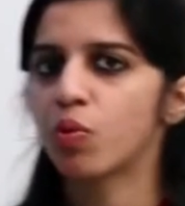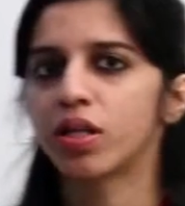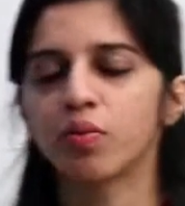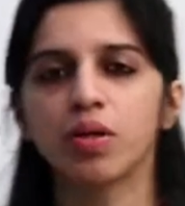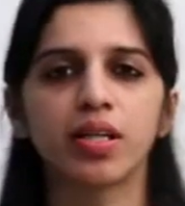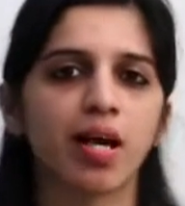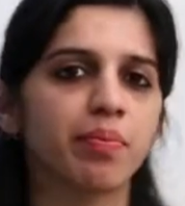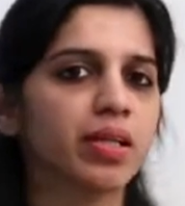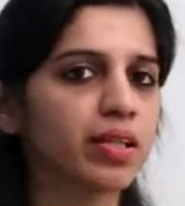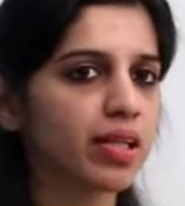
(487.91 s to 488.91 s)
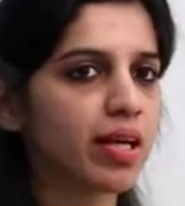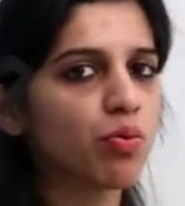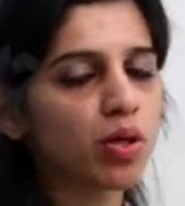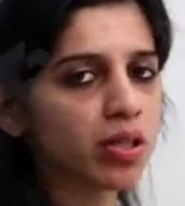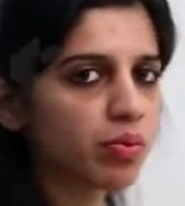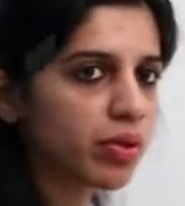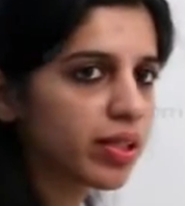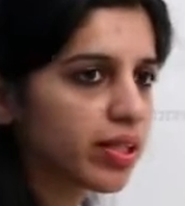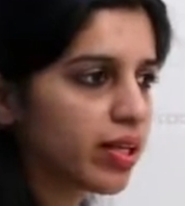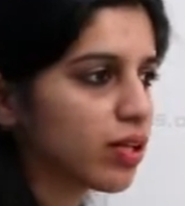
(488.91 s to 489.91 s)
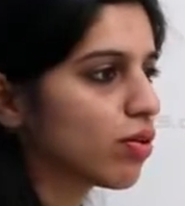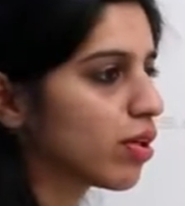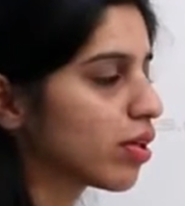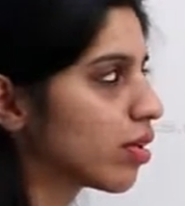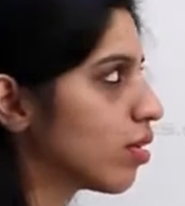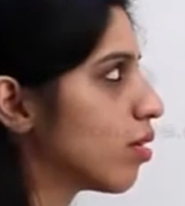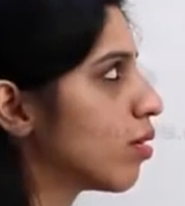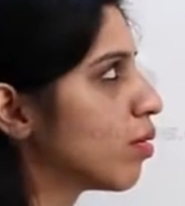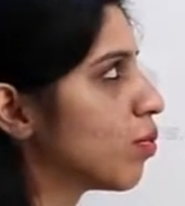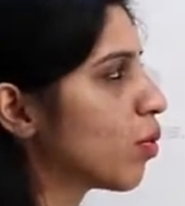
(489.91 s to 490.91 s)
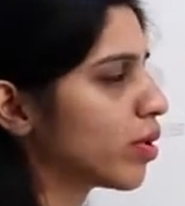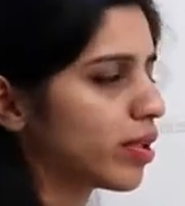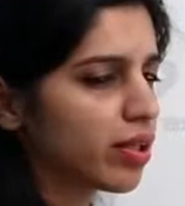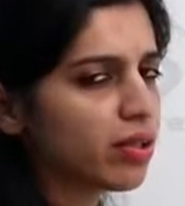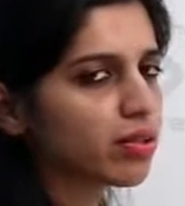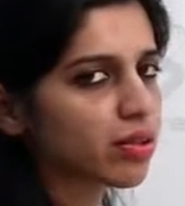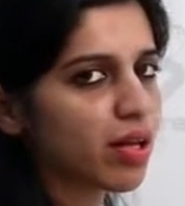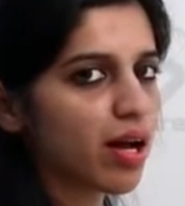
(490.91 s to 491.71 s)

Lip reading: Whatever timing delay, whatever delay you are wanting,